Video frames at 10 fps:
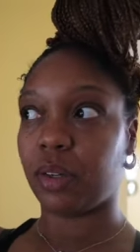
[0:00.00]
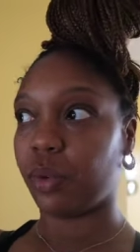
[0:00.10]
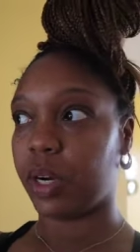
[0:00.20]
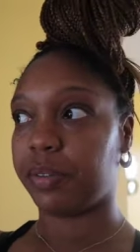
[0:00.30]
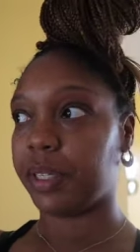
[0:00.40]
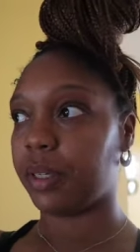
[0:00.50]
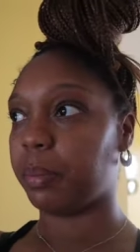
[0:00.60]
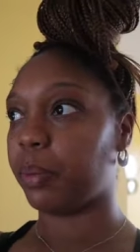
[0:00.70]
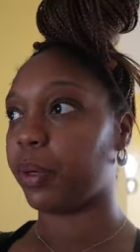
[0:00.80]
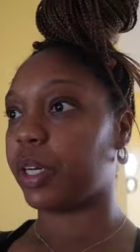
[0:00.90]
whatever,
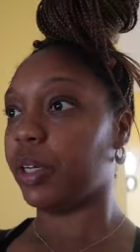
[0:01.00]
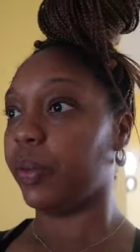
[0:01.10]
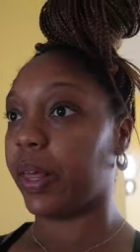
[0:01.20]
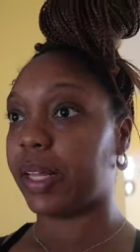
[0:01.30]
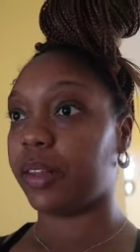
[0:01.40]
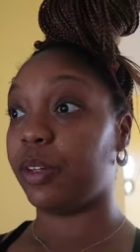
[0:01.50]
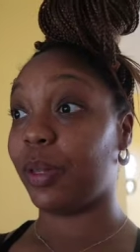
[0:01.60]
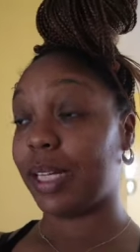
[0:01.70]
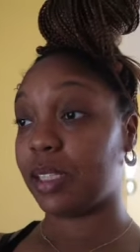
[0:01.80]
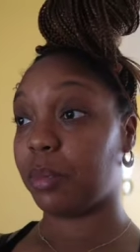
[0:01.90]
but we're gonna do that
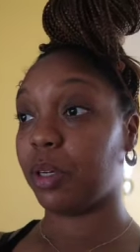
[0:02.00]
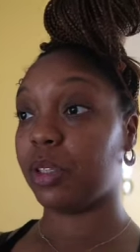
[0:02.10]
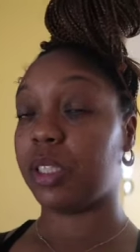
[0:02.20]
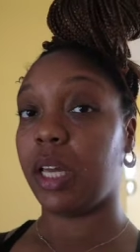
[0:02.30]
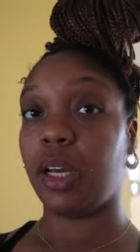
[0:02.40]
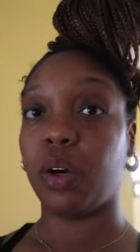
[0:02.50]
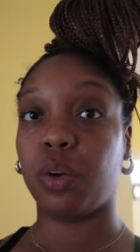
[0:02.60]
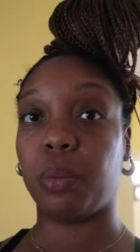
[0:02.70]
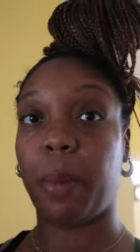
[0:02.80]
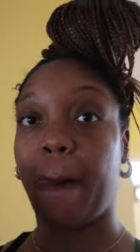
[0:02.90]
do that tomorrow, staying
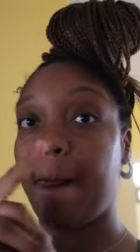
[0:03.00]
home